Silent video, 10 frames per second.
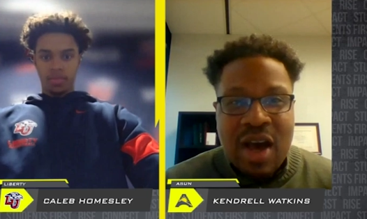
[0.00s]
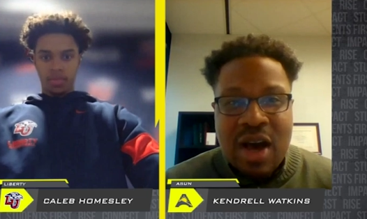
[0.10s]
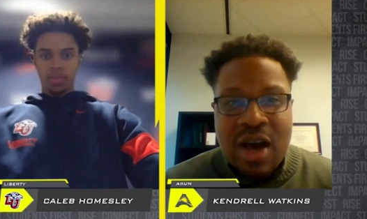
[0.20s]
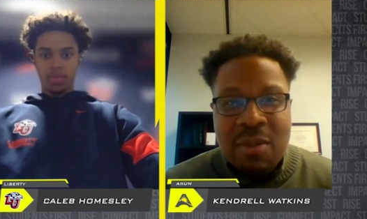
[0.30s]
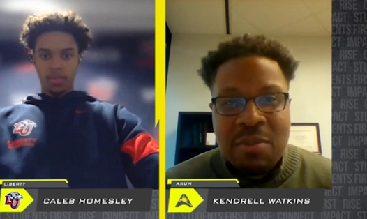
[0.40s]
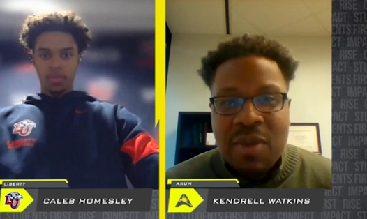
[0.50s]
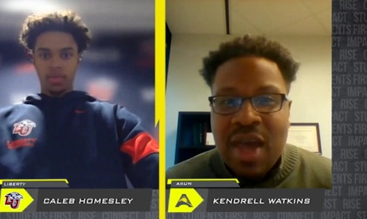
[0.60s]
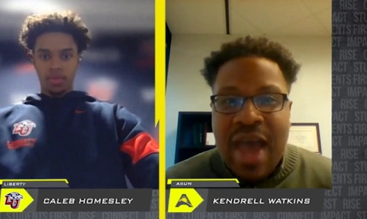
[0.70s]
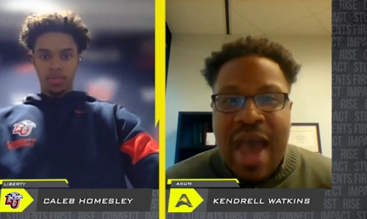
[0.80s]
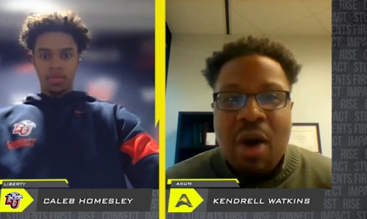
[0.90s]

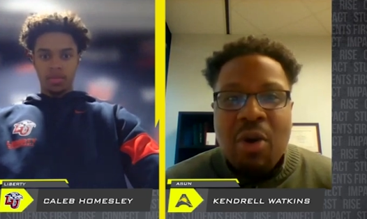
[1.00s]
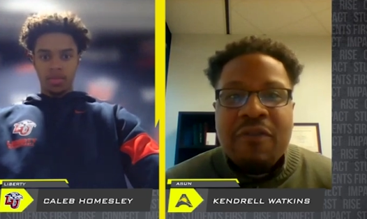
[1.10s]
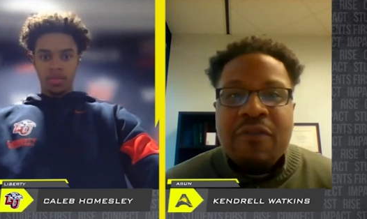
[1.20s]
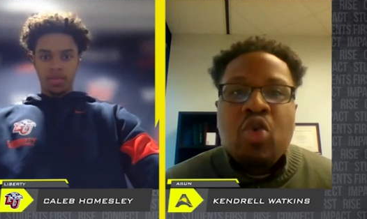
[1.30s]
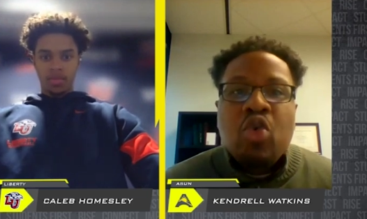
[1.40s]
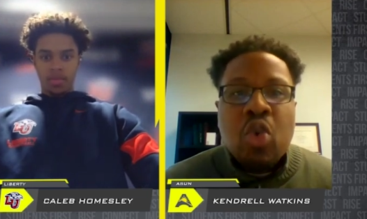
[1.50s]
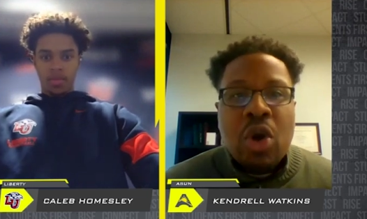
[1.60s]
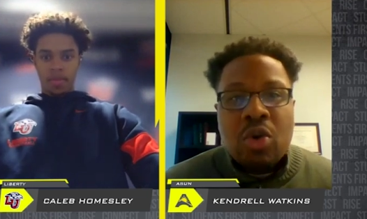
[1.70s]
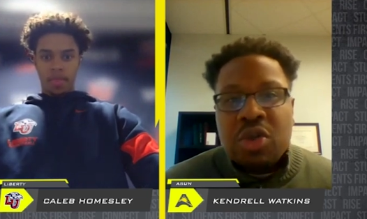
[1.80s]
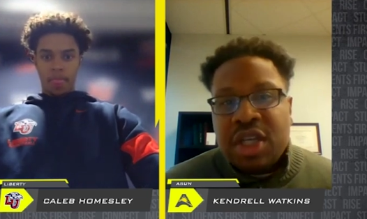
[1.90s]
Speaker 1: um, how have you
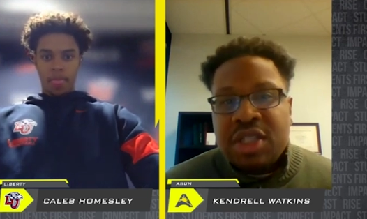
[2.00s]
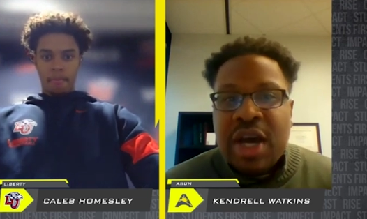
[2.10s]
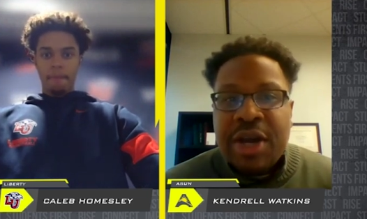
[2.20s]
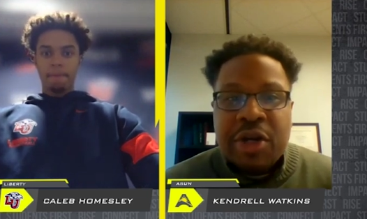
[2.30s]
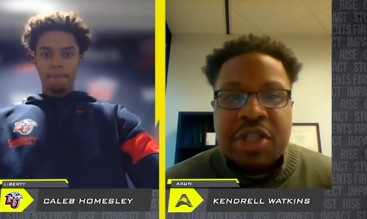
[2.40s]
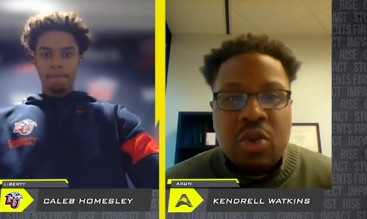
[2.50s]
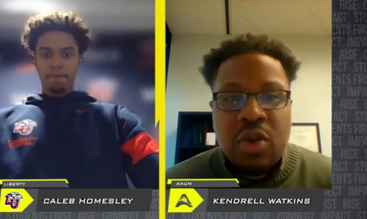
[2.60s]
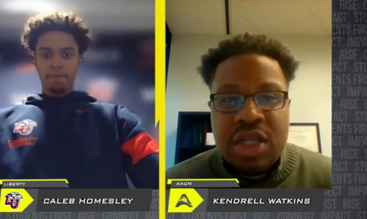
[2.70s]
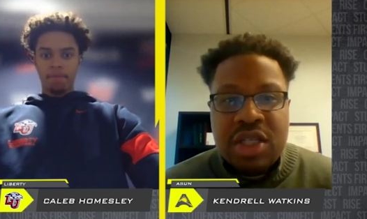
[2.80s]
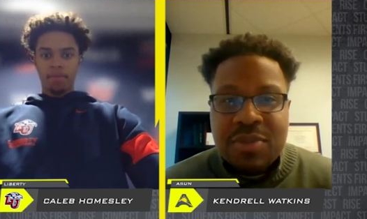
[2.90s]
grown just under his
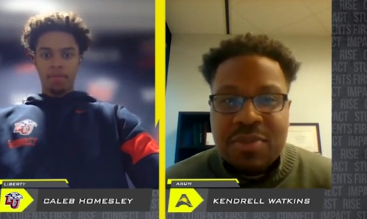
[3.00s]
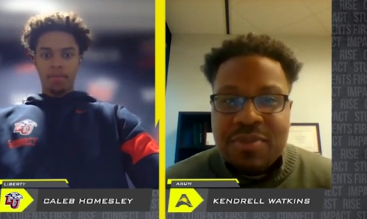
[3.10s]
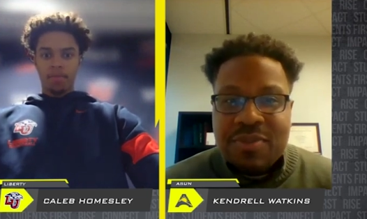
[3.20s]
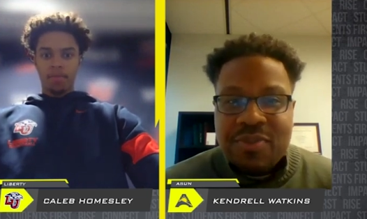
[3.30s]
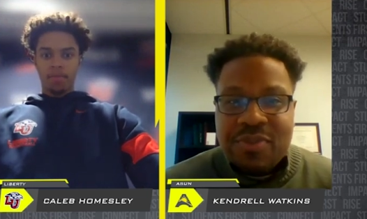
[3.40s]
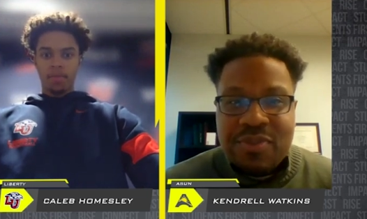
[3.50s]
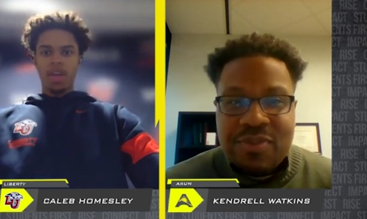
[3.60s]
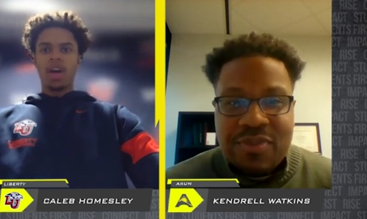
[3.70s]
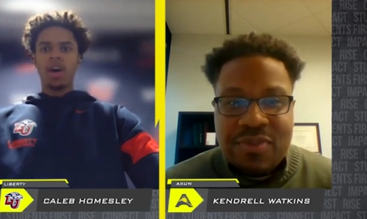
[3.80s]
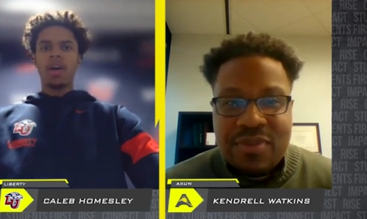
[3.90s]
tutelage?
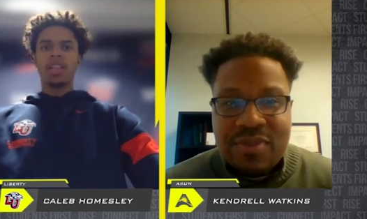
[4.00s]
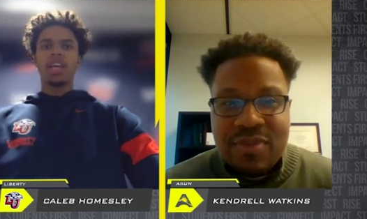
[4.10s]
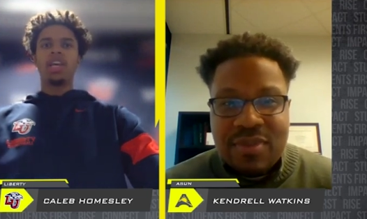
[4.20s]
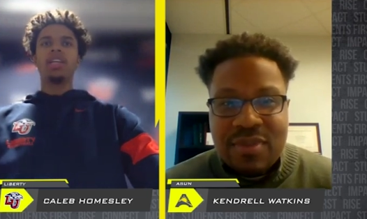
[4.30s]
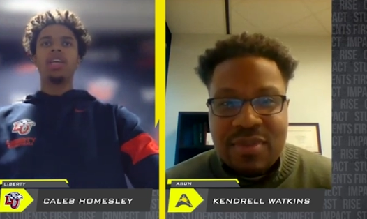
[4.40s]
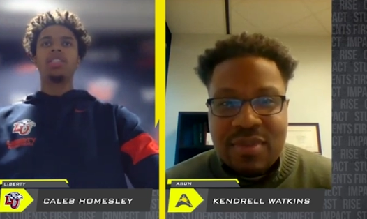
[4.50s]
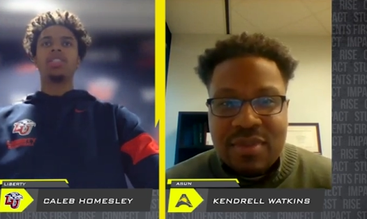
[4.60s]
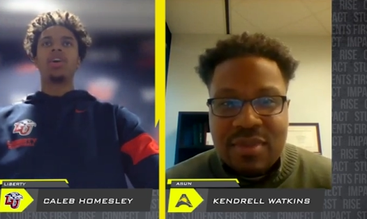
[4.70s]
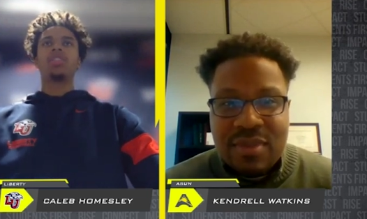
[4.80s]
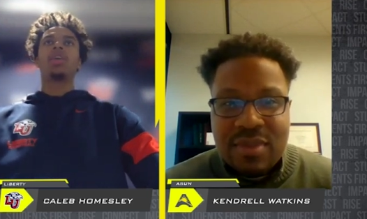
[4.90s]
Speaker 2: Yeah, uh, I think he, he
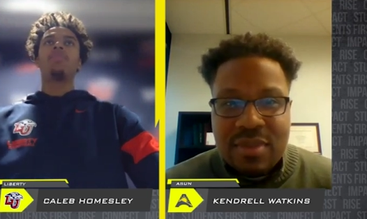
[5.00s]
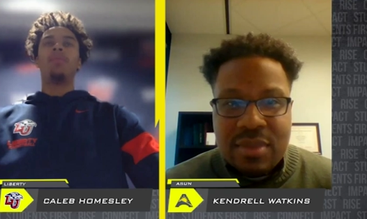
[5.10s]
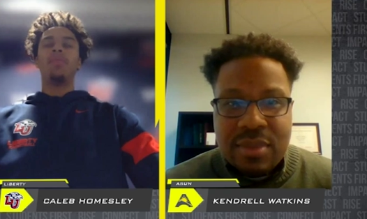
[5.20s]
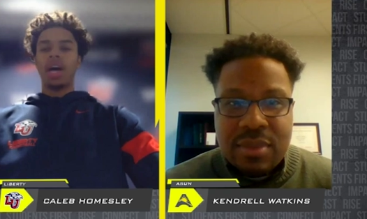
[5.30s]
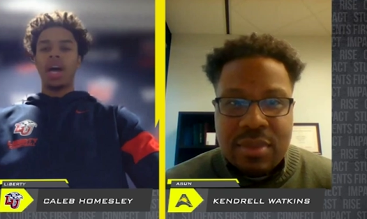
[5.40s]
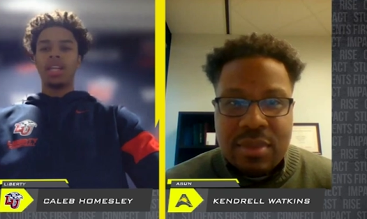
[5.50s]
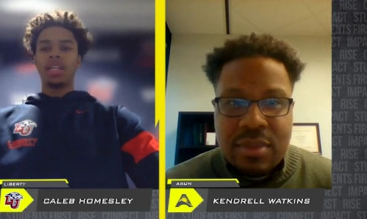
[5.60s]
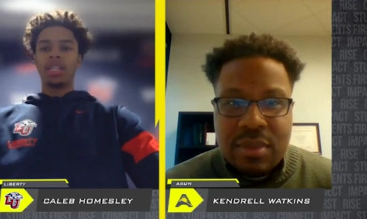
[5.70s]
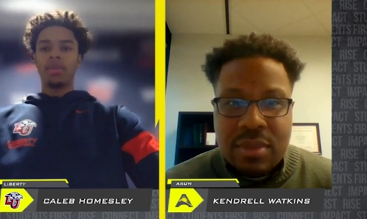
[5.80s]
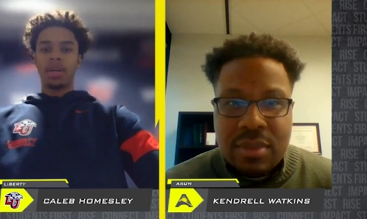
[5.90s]
saw something in me that I
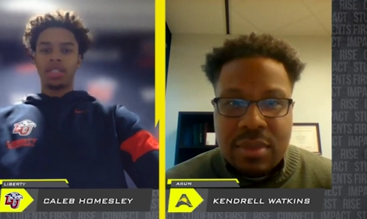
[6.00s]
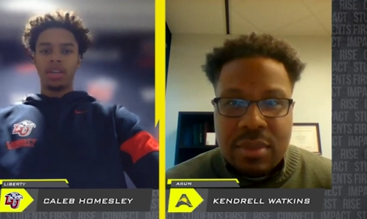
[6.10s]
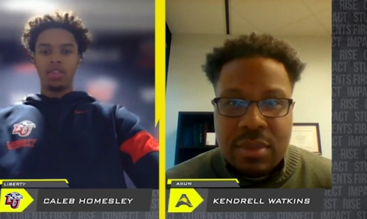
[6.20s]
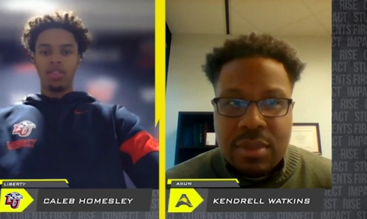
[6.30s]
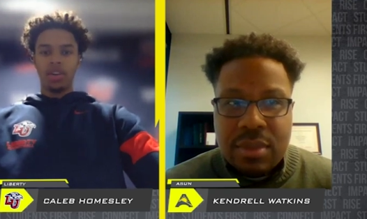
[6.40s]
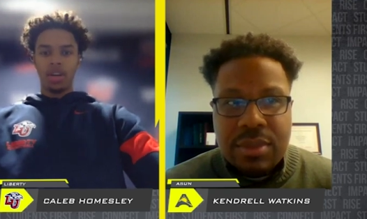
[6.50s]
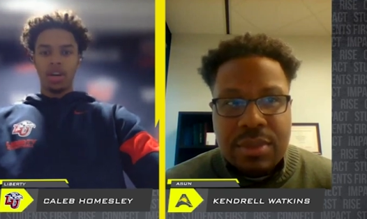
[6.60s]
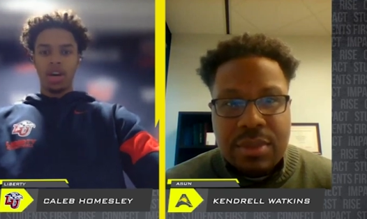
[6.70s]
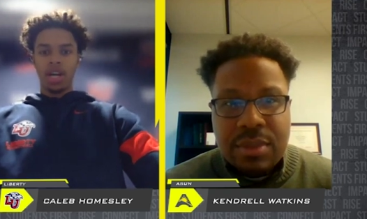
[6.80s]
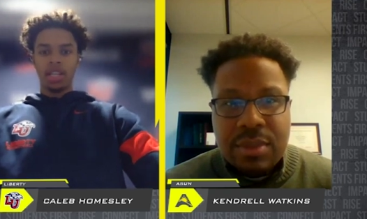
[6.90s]
didn't see in myself.
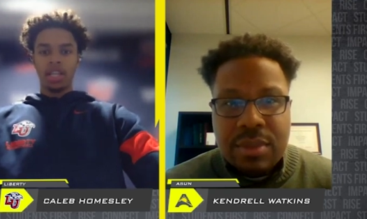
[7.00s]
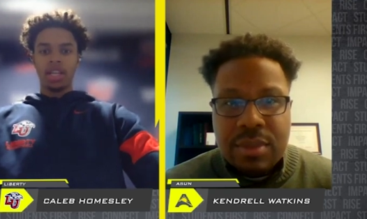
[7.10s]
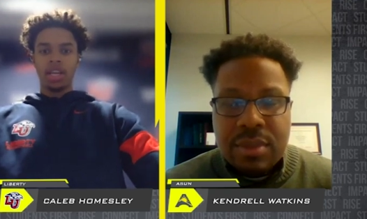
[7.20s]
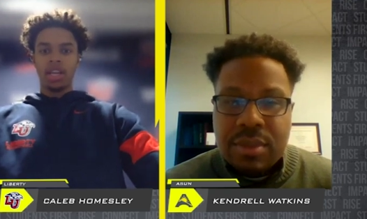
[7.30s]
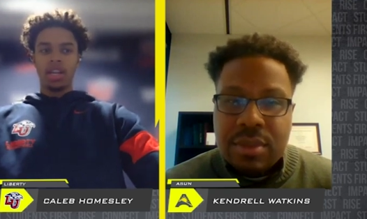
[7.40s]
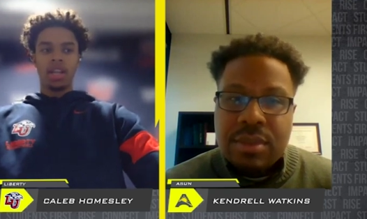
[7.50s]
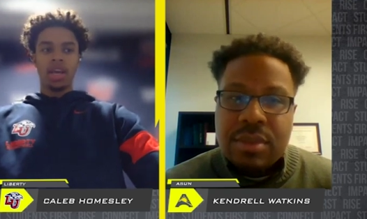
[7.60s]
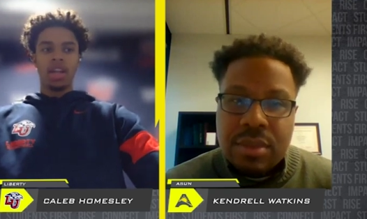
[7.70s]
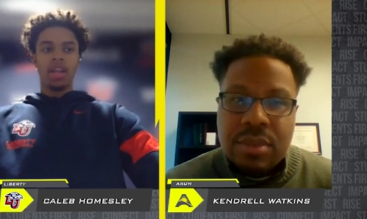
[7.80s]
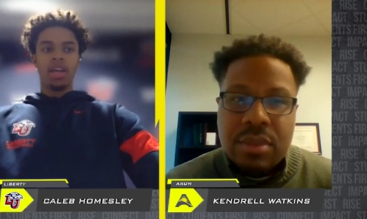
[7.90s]
Uh, I think that
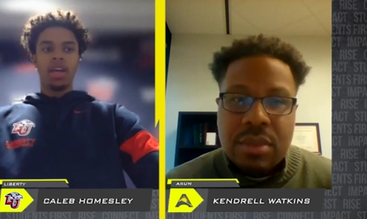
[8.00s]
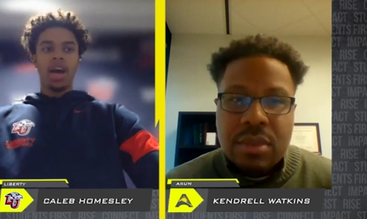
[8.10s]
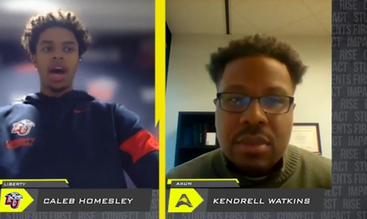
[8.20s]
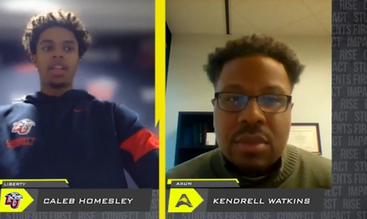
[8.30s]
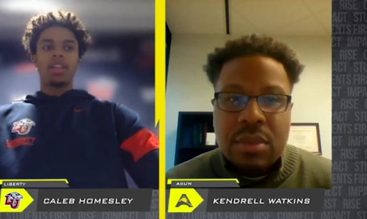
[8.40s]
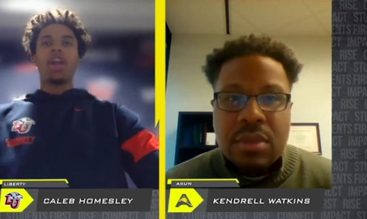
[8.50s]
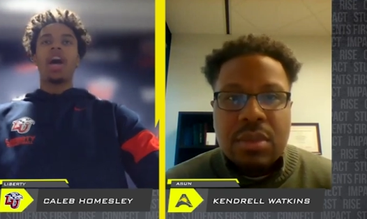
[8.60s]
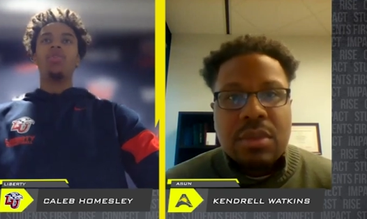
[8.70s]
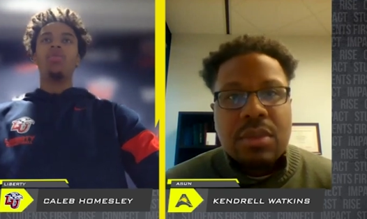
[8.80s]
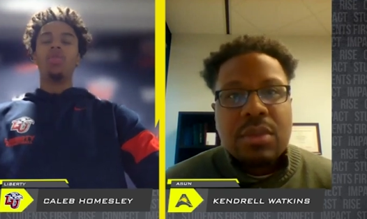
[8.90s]
that I
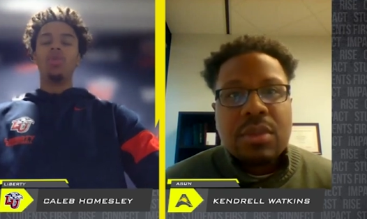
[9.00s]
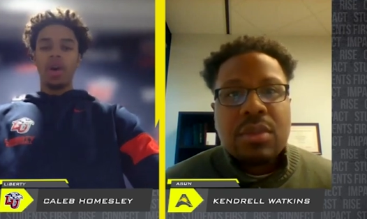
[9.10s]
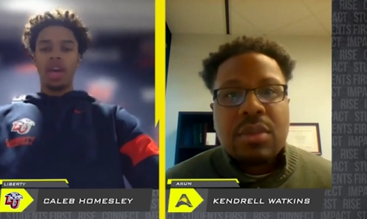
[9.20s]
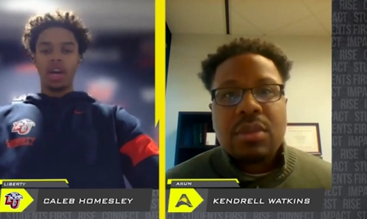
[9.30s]
thought I knew the way